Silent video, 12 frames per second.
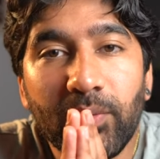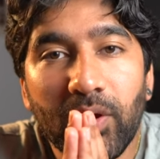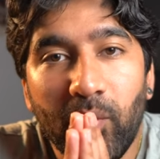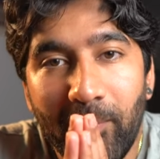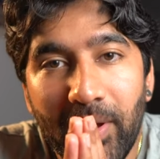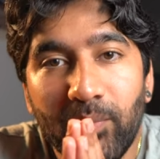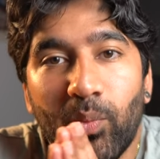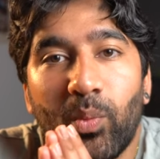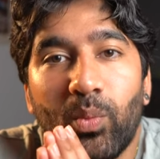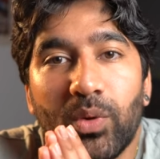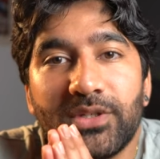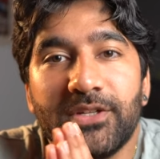
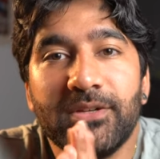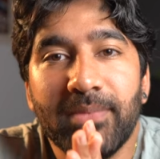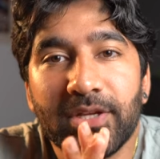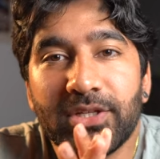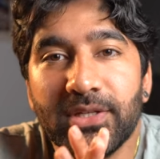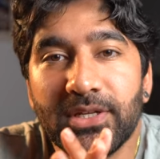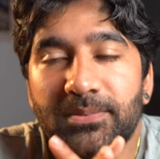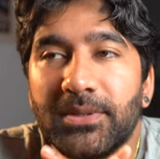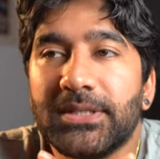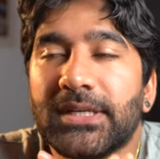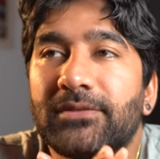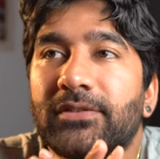wanted to mention this
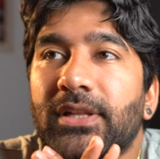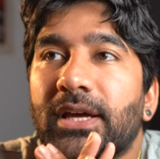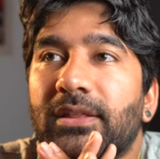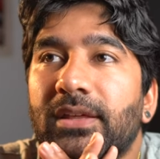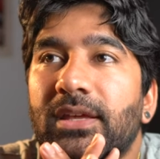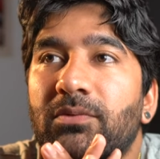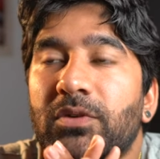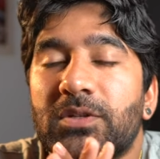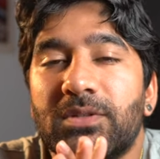because I feel like the